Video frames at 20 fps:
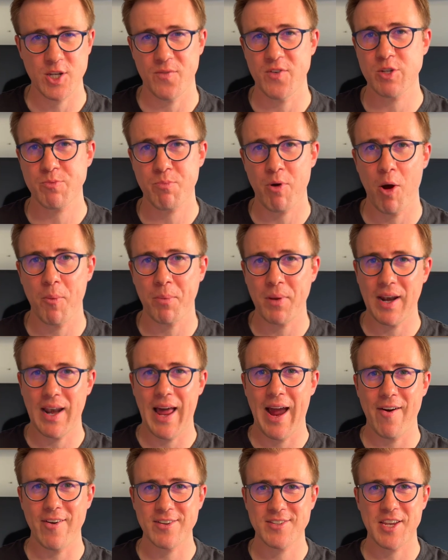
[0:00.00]
of its
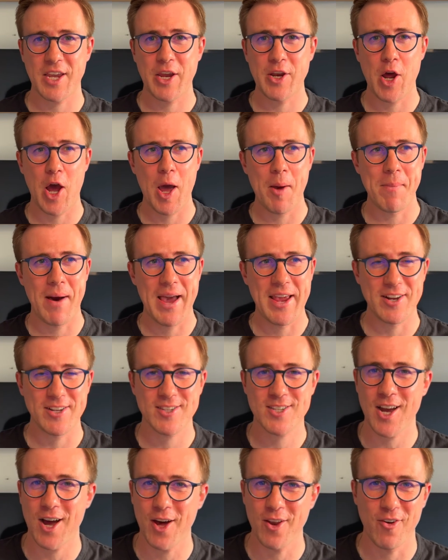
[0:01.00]
popularity. You know, it made a
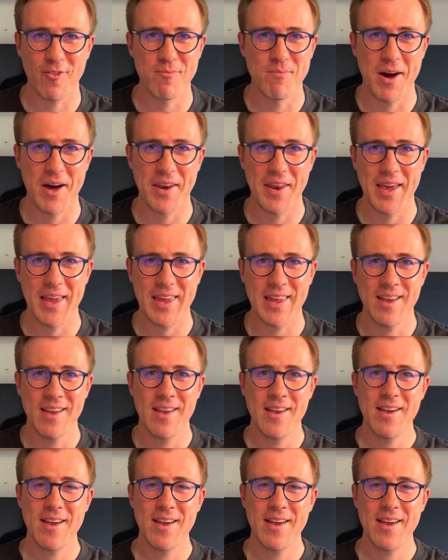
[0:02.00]
ton of money.